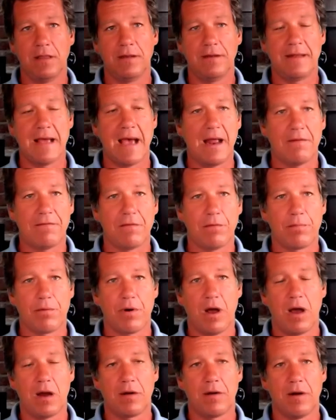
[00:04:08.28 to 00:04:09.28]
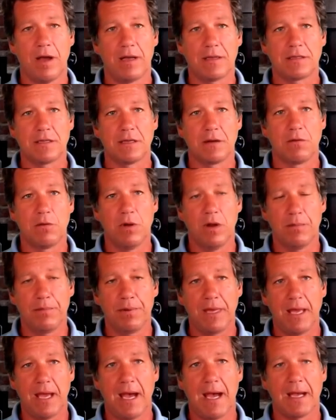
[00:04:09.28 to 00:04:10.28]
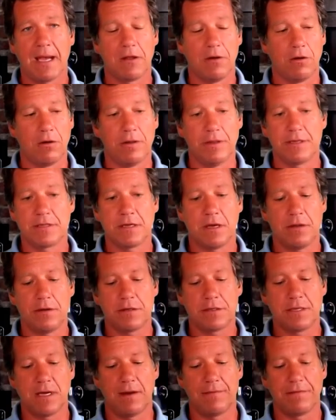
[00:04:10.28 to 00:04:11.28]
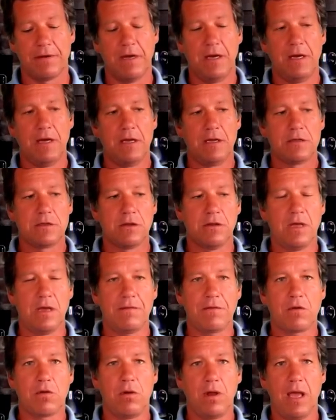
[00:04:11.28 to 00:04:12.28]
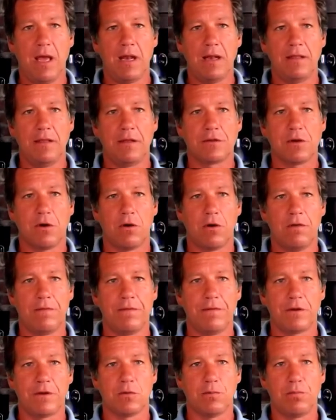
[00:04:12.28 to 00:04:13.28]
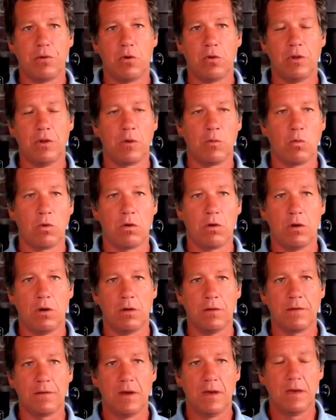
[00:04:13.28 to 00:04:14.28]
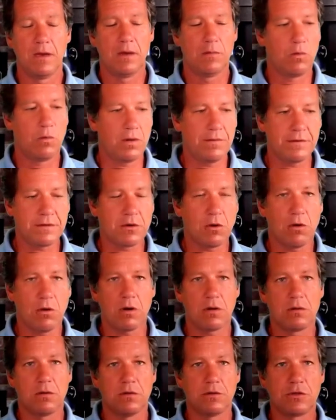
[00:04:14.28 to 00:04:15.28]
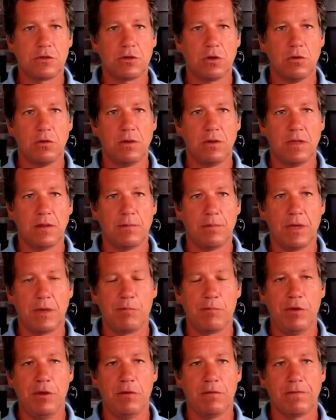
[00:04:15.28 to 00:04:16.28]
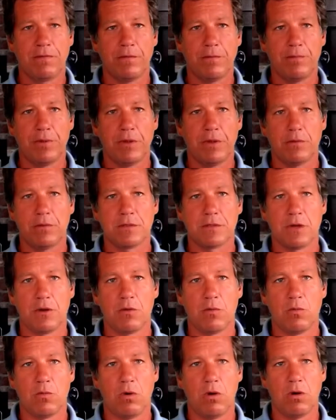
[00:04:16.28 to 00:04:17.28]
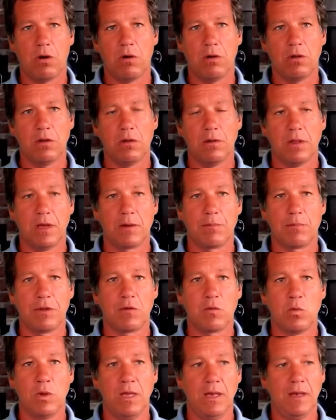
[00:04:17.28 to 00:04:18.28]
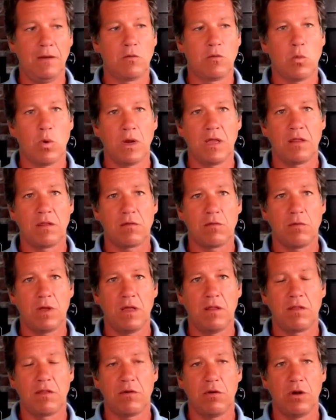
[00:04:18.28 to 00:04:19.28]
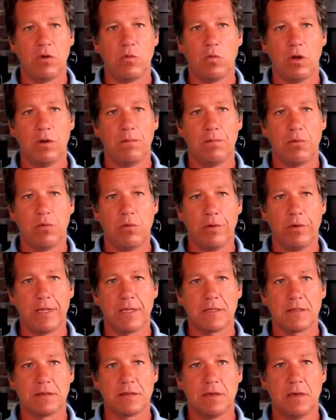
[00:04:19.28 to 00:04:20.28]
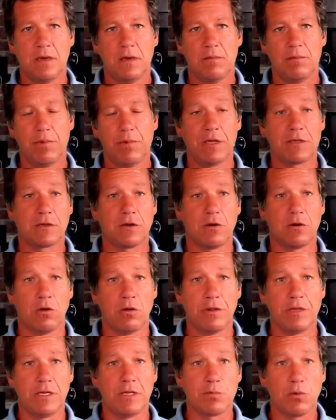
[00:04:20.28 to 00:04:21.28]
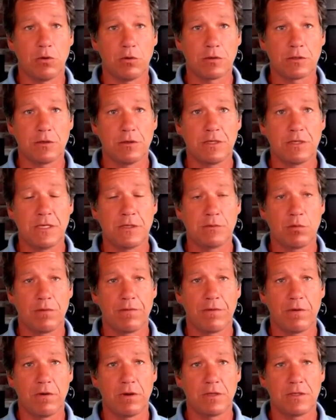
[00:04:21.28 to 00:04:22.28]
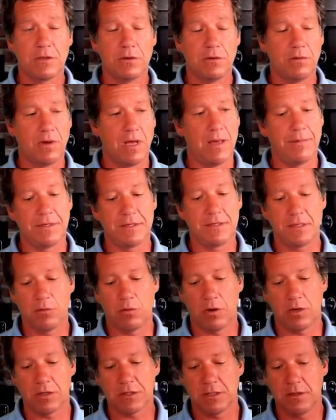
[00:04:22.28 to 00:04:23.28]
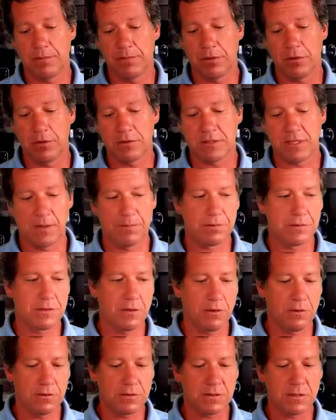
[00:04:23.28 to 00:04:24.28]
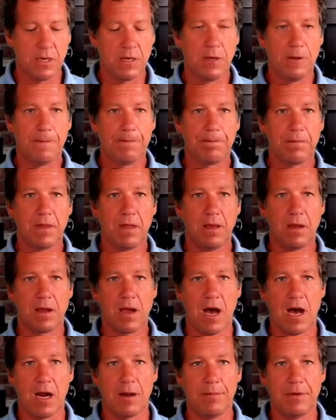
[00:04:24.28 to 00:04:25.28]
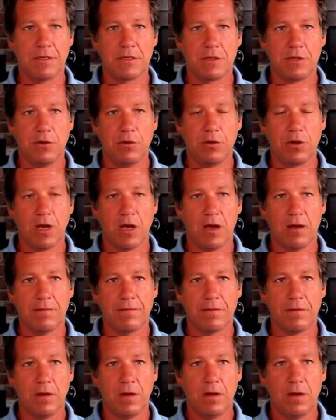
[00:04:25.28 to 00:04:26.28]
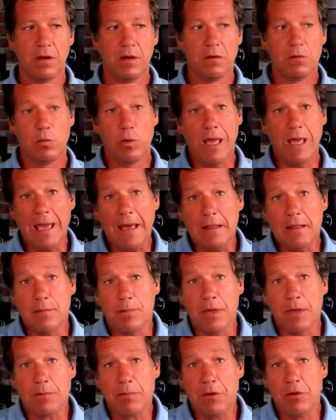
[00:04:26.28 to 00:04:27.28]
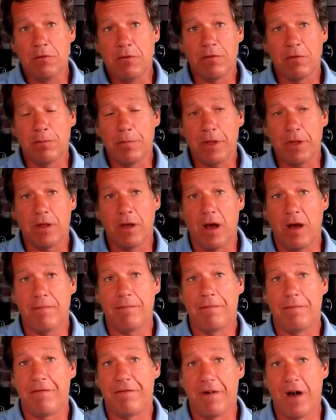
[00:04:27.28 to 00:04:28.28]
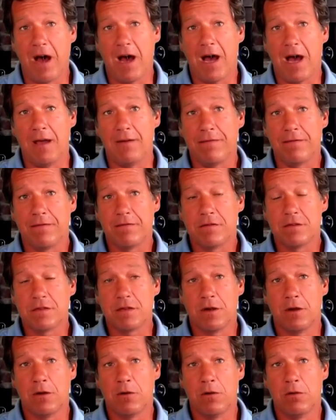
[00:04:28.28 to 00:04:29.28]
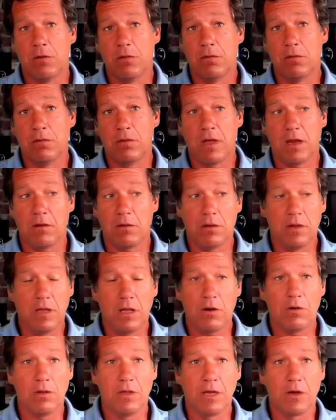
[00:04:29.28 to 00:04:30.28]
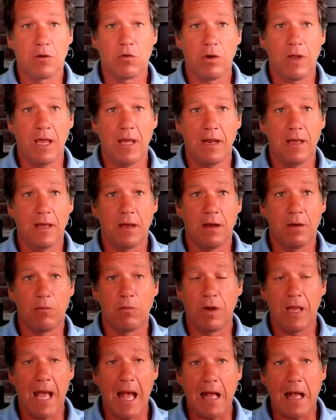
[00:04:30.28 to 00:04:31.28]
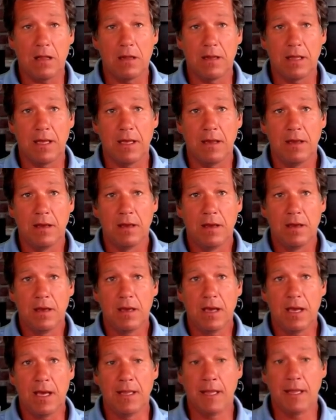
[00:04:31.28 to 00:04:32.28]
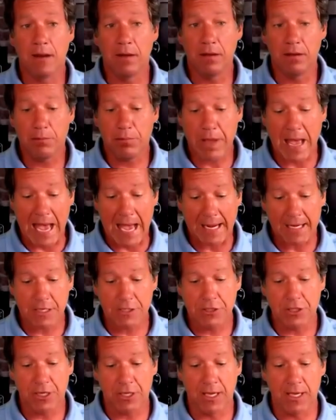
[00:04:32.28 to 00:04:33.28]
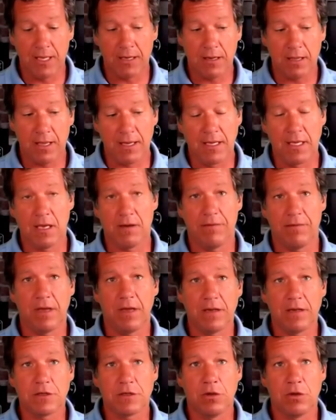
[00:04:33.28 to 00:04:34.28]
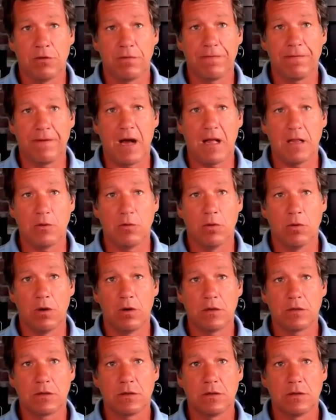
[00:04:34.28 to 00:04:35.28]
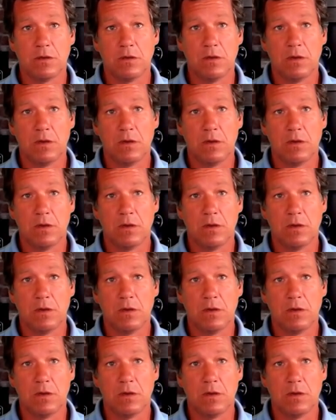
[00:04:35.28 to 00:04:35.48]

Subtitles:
the Data for Progress and Quinnipiac and all this other stuff. So they've created this artificial polling world. One of his articles showed that the big beautiful bill was underwater like between 23 and 31 points based on all these pollsters he's referring to, ABC, Washington Post, Ipsos, Economist, YouGov. We had the big beautiful bill up 5. So They're literally creating a reality and then packaging it and giving it to their followers